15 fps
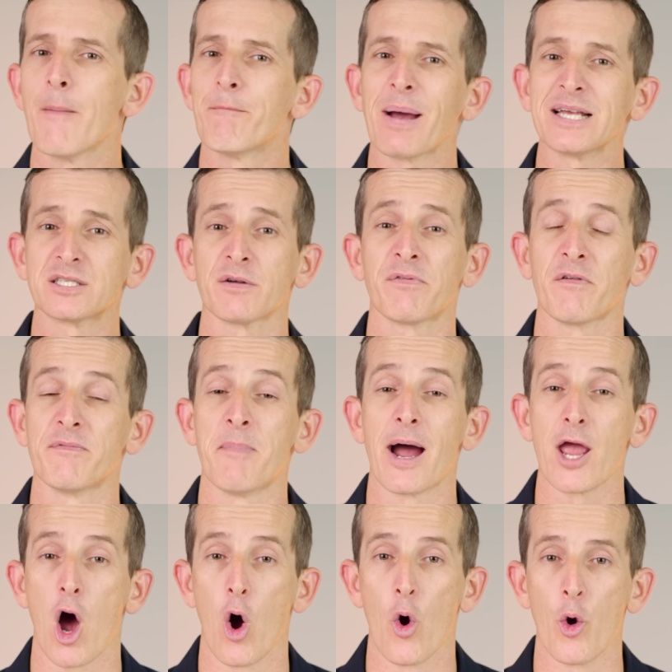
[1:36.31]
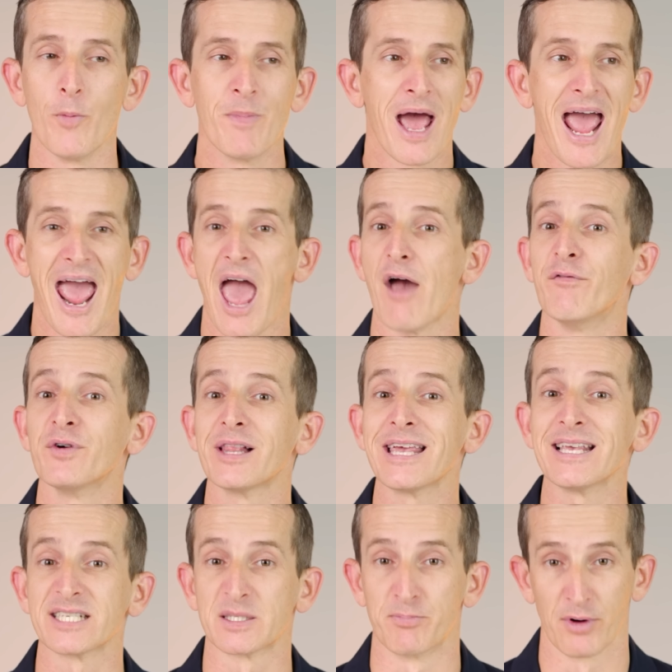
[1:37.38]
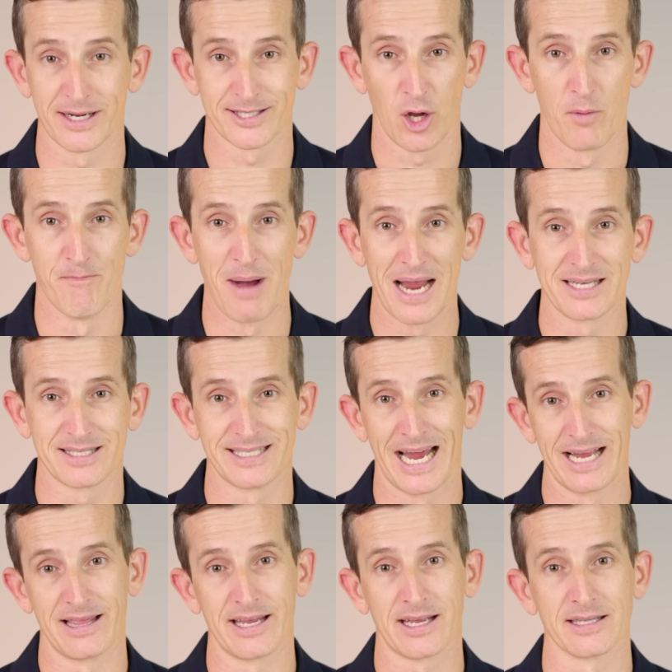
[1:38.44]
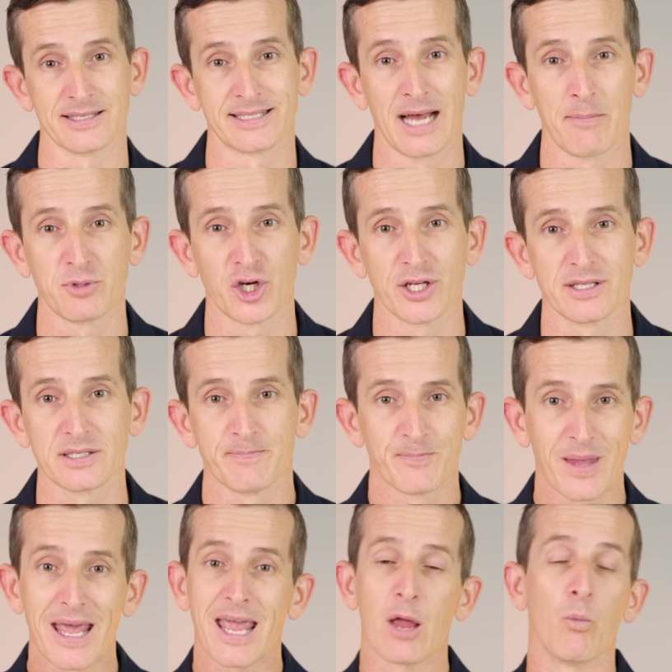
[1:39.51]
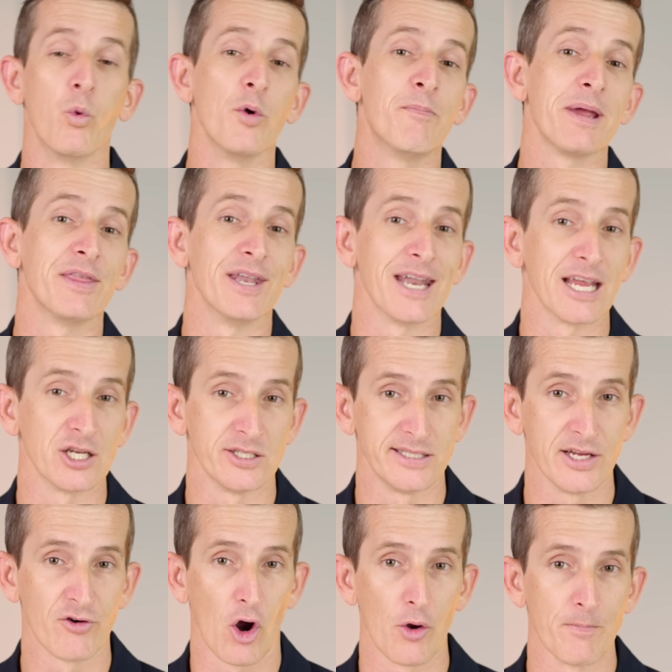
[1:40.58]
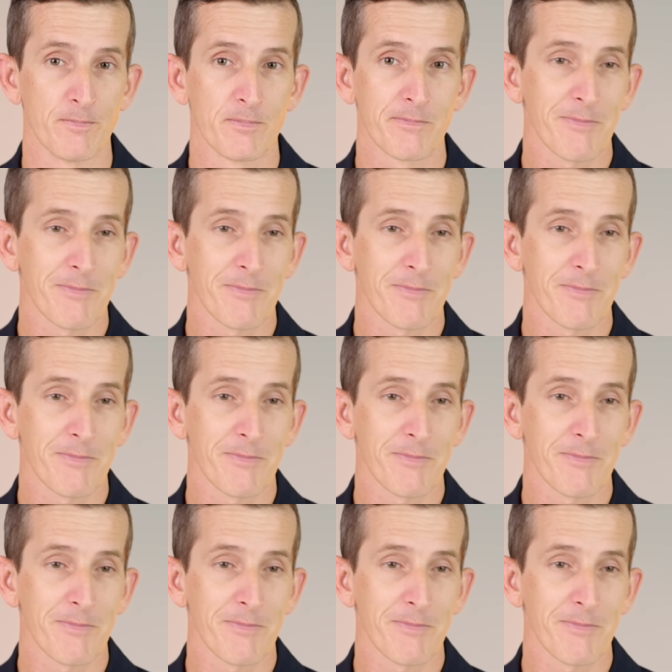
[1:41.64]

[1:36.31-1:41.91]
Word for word: based off of my own heavily espresso based daily consumptions, it would be the Niche Zero.